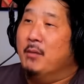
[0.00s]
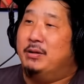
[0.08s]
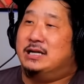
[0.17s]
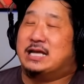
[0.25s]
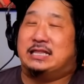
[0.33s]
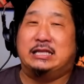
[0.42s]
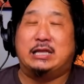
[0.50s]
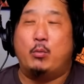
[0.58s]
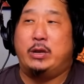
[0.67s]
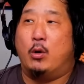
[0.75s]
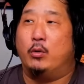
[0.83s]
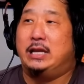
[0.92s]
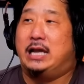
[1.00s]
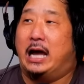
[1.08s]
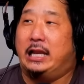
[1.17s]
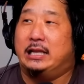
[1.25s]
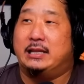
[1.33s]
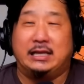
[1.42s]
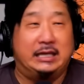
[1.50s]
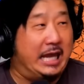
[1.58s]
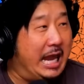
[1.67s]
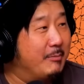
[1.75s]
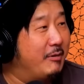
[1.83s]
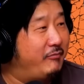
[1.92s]
Because I think that we only got into the
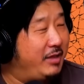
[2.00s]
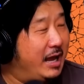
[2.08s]
game of